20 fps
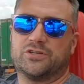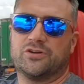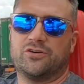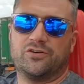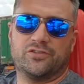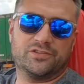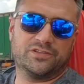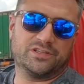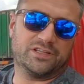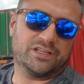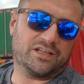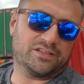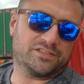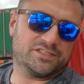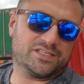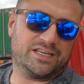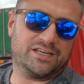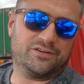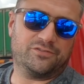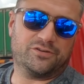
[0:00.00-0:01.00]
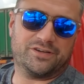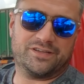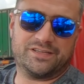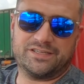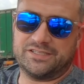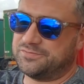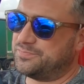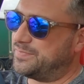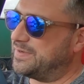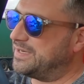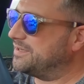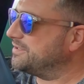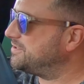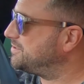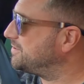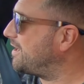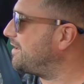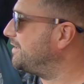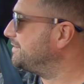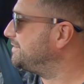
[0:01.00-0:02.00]
gone. I'll tell you what, he's been a
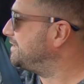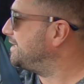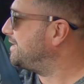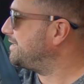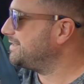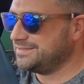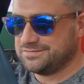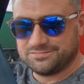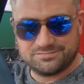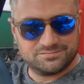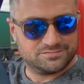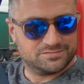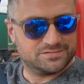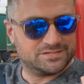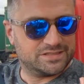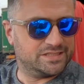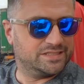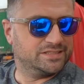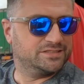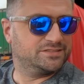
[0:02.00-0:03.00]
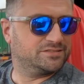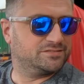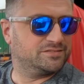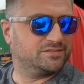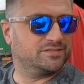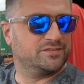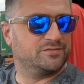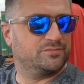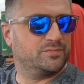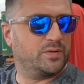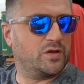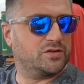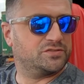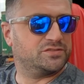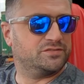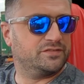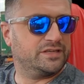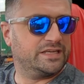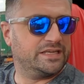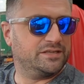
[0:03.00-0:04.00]
star today. He's
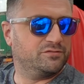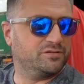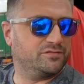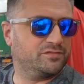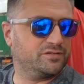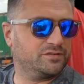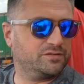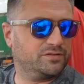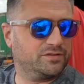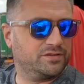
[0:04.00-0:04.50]
persevered with it,